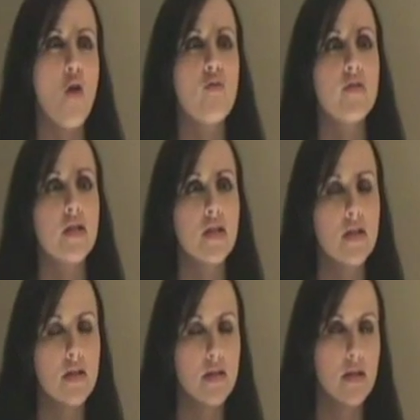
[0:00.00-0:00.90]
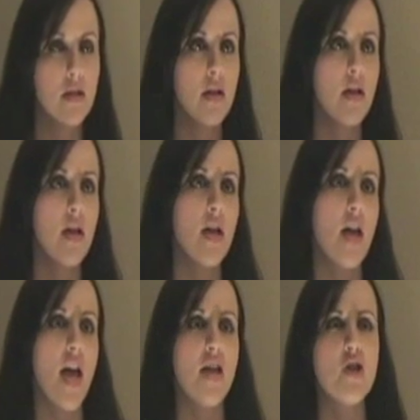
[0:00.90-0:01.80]
over
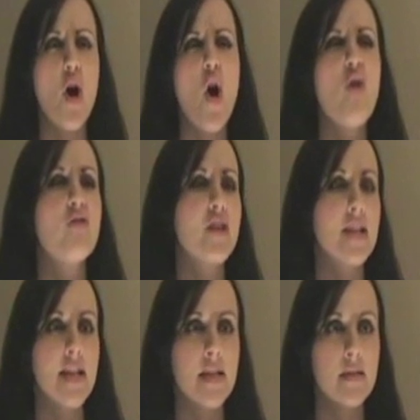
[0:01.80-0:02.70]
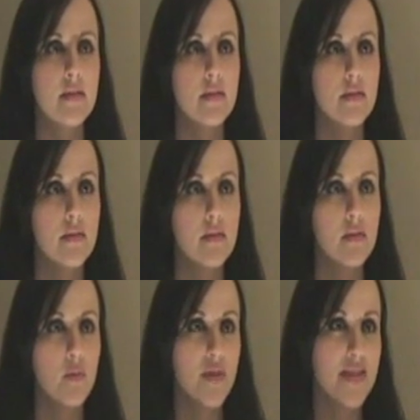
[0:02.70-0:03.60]
and mm. over again.
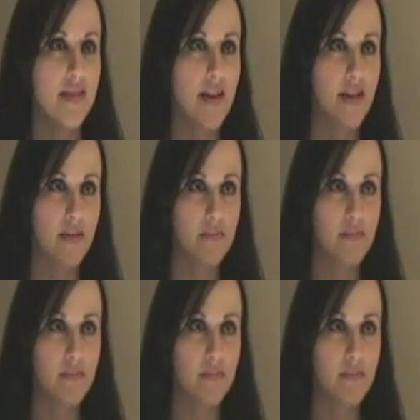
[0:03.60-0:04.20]
What's it like?